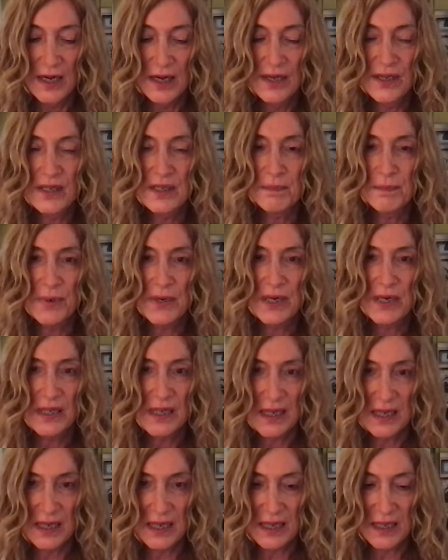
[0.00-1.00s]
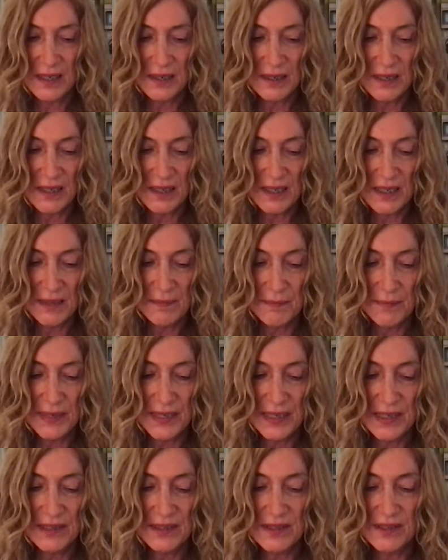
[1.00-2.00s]
Rparaha
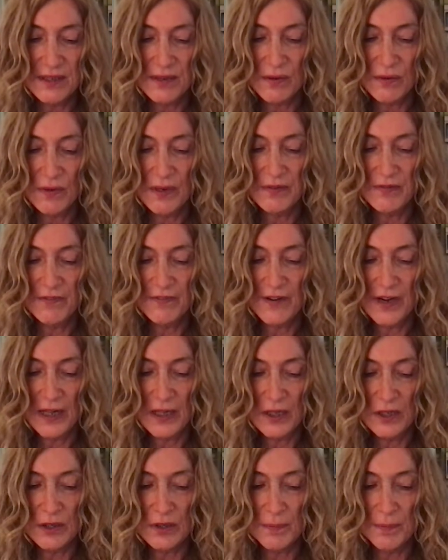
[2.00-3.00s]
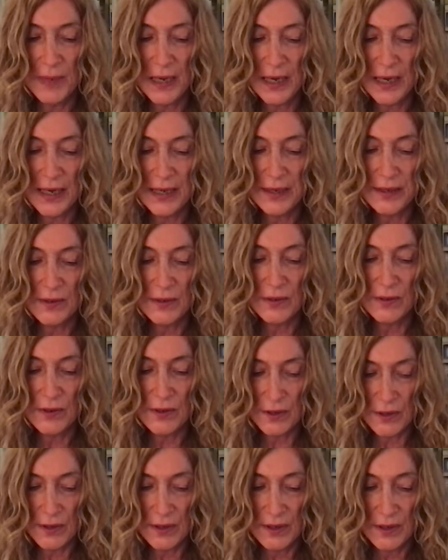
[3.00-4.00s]
means when followed by
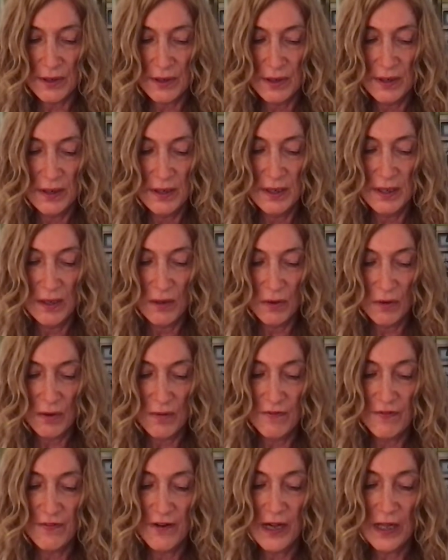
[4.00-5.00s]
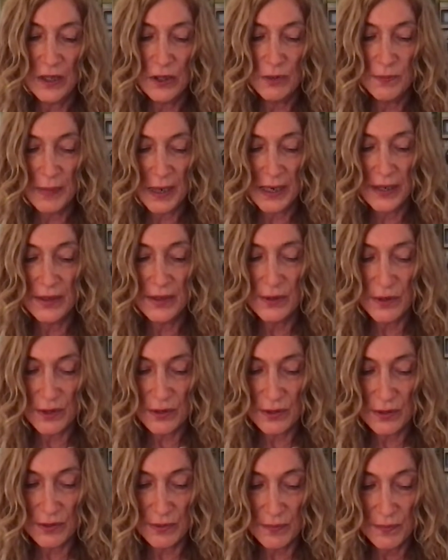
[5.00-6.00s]
r. followed by
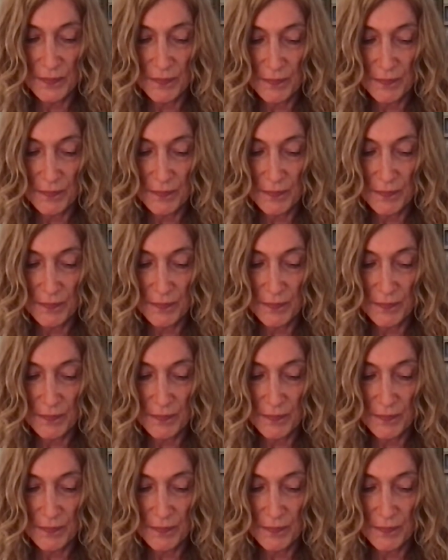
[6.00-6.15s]
r.